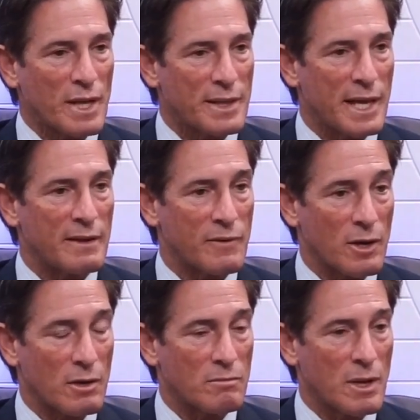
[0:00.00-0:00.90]
that if
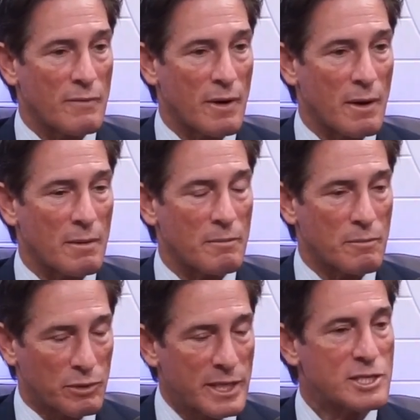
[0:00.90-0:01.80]
a
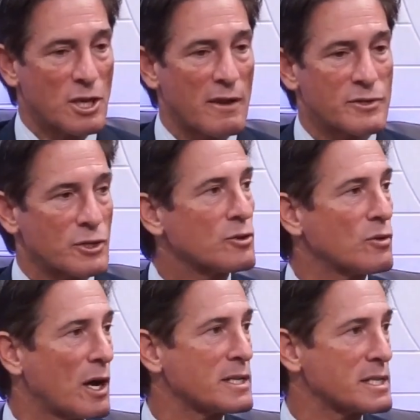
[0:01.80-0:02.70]
police officer
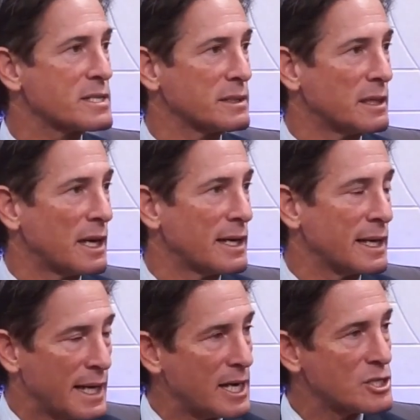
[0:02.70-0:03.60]
crosses the line,
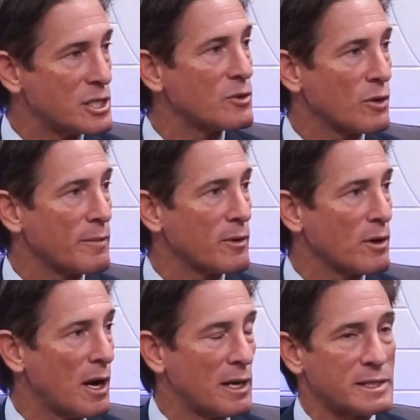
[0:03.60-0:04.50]
engages in criminal
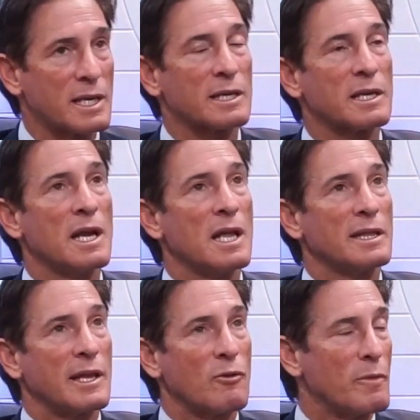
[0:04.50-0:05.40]
conduct,
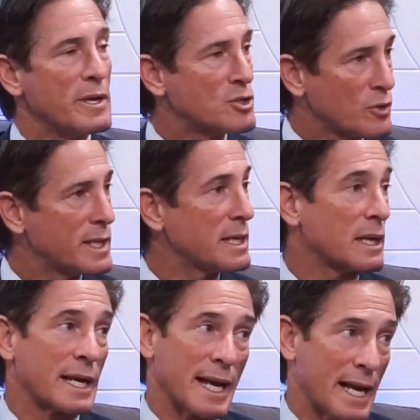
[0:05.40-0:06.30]
they will be treated
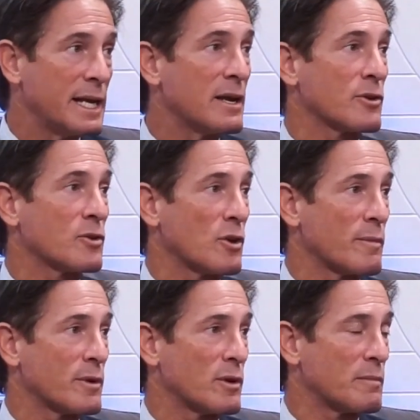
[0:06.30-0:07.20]
like any other
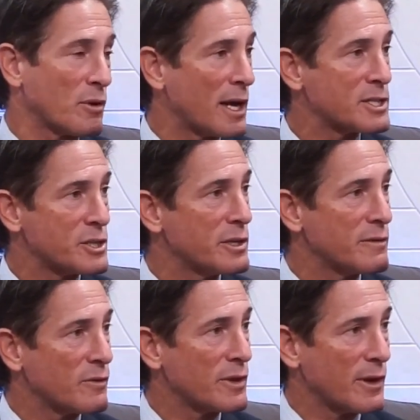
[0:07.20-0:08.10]
criminal and prosecuted
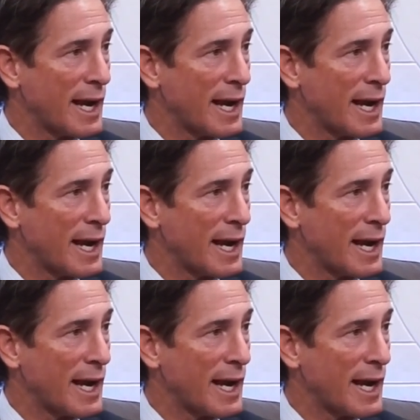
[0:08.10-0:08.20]
for their